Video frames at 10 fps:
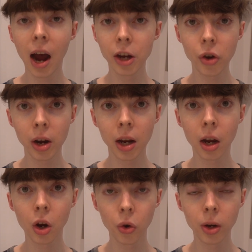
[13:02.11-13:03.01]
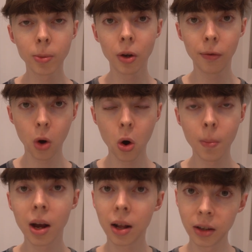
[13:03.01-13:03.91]
Hydrating Cream to
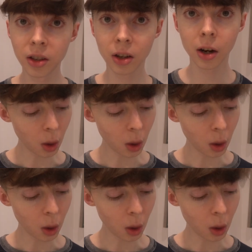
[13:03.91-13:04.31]
Foam Cleanser.